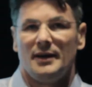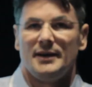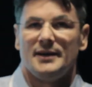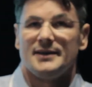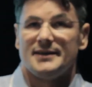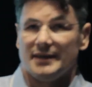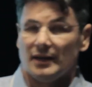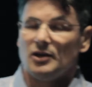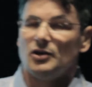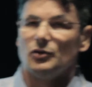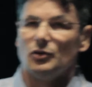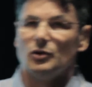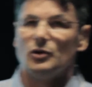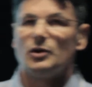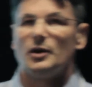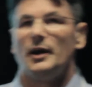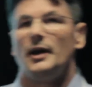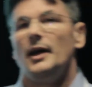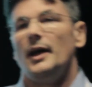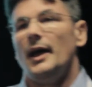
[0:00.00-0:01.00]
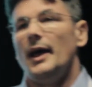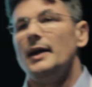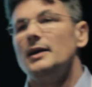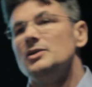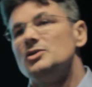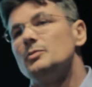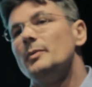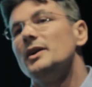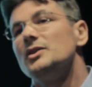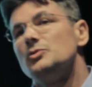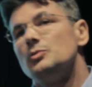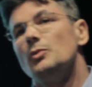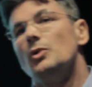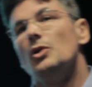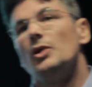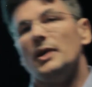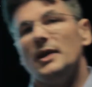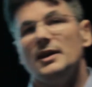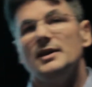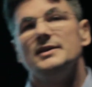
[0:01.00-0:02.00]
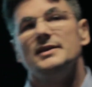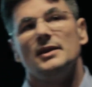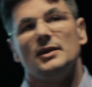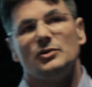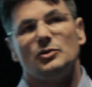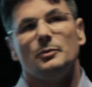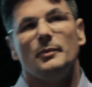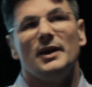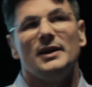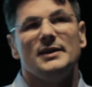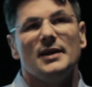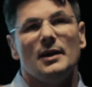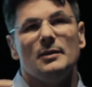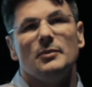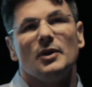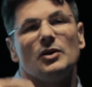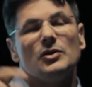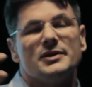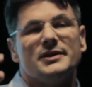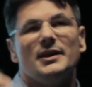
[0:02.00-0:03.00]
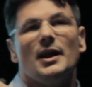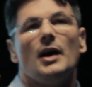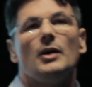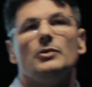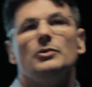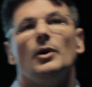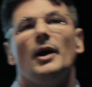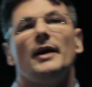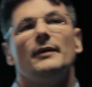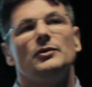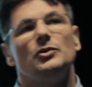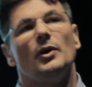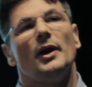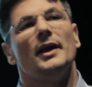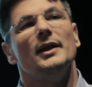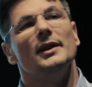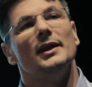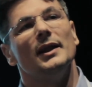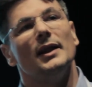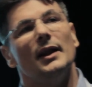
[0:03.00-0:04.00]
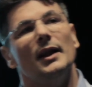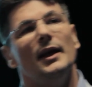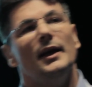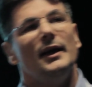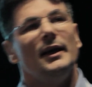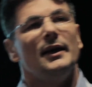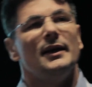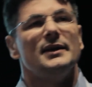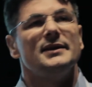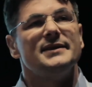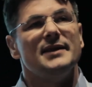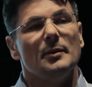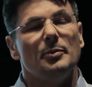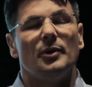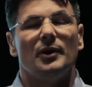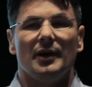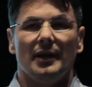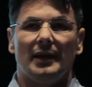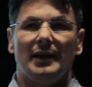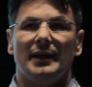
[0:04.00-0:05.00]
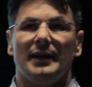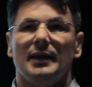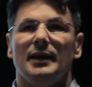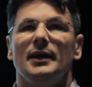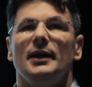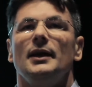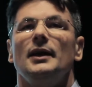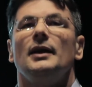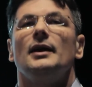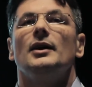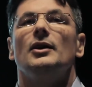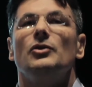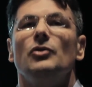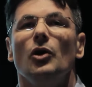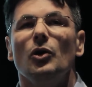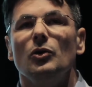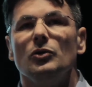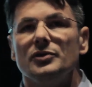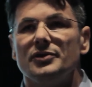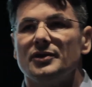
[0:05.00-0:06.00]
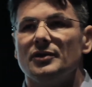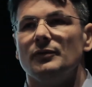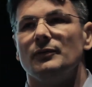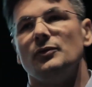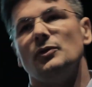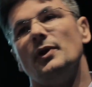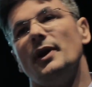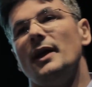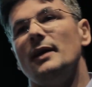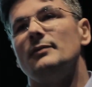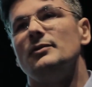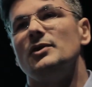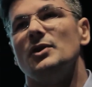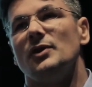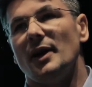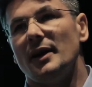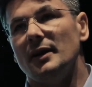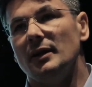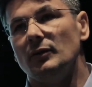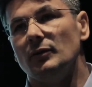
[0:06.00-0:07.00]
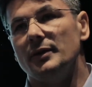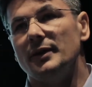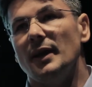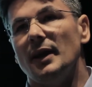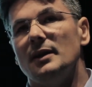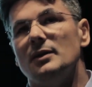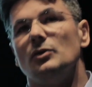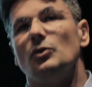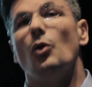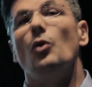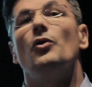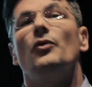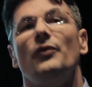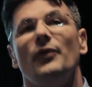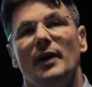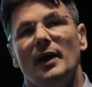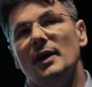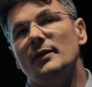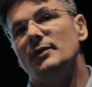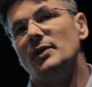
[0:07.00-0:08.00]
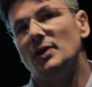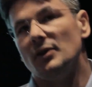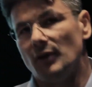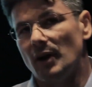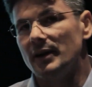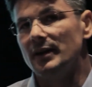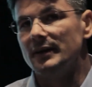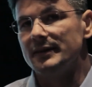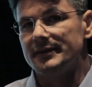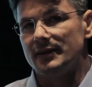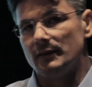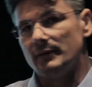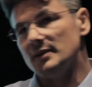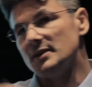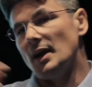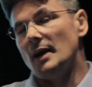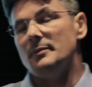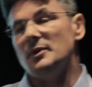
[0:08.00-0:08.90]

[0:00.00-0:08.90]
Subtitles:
secure, and it's much more easier to maintain, because now you have to handle separately roles for every running container or for every running service. I